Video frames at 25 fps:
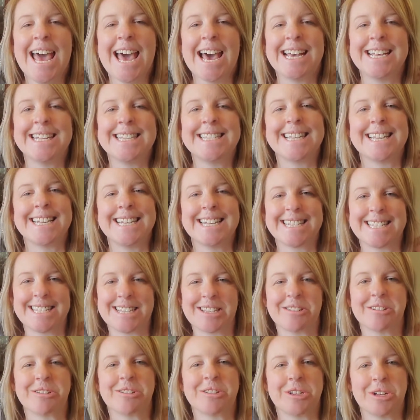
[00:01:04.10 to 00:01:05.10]
and send a
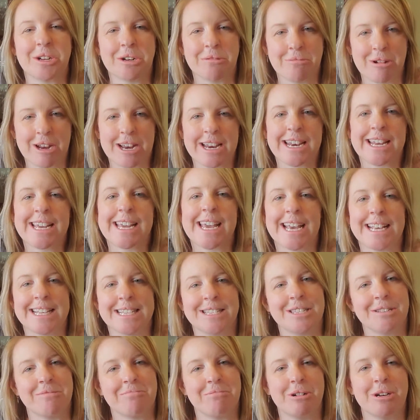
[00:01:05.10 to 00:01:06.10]
signal to your brain again
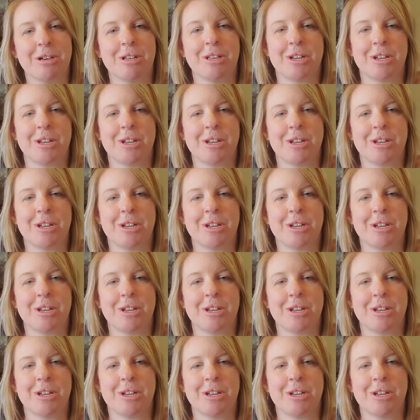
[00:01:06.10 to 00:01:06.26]
to pull